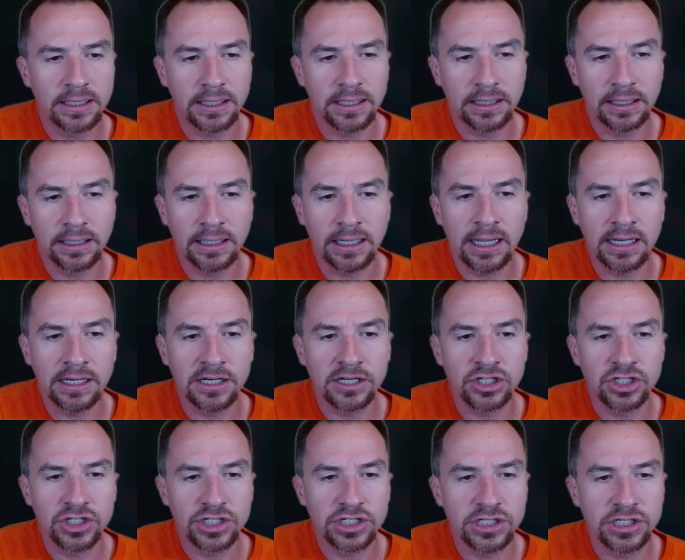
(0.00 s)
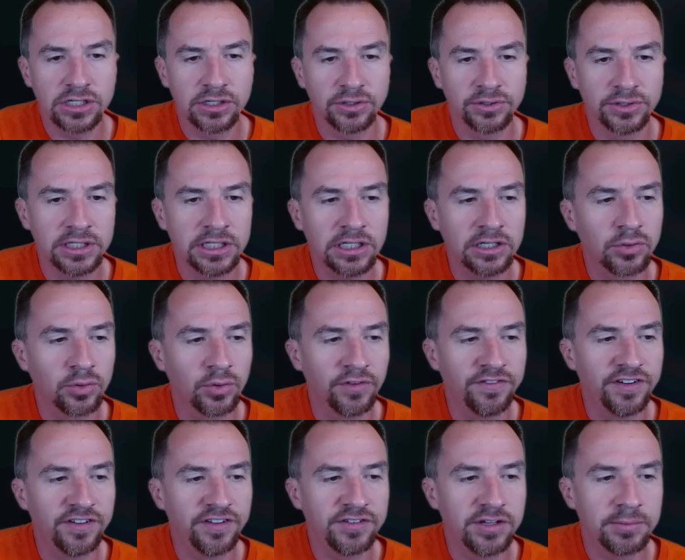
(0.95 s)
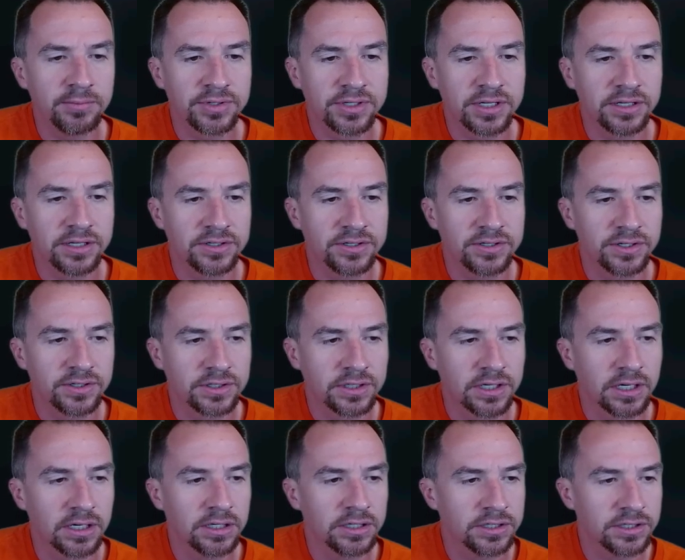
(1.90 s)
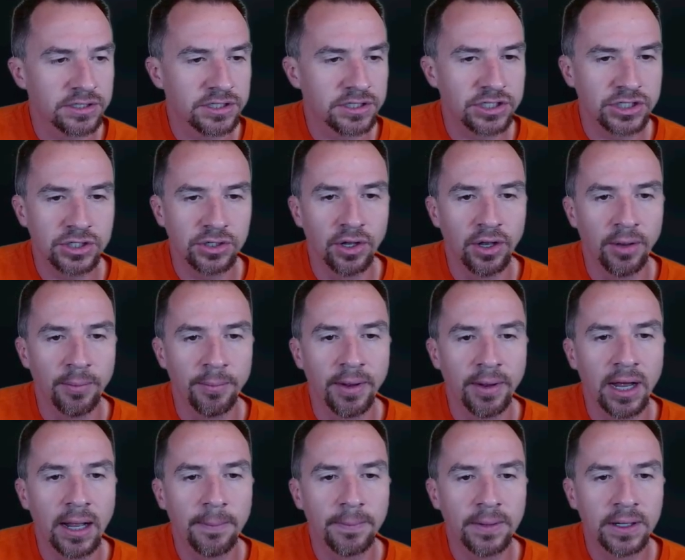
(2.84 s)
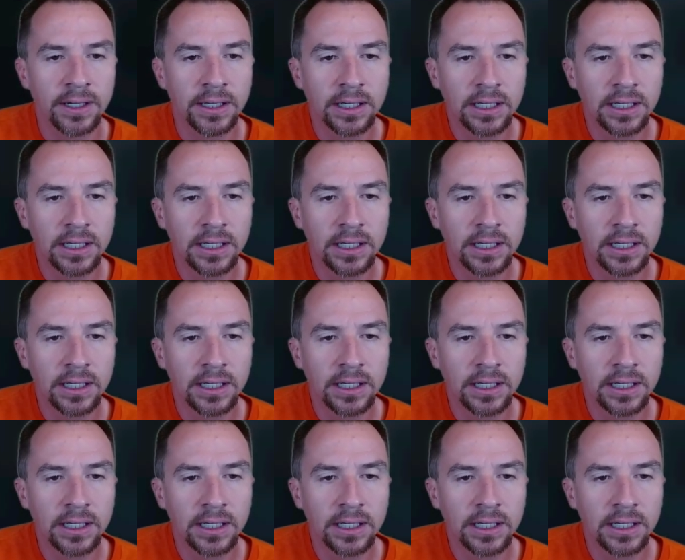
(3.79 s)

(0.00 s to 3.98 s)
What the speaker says: gain a shield equal to 15%. So this is going to just shield them up.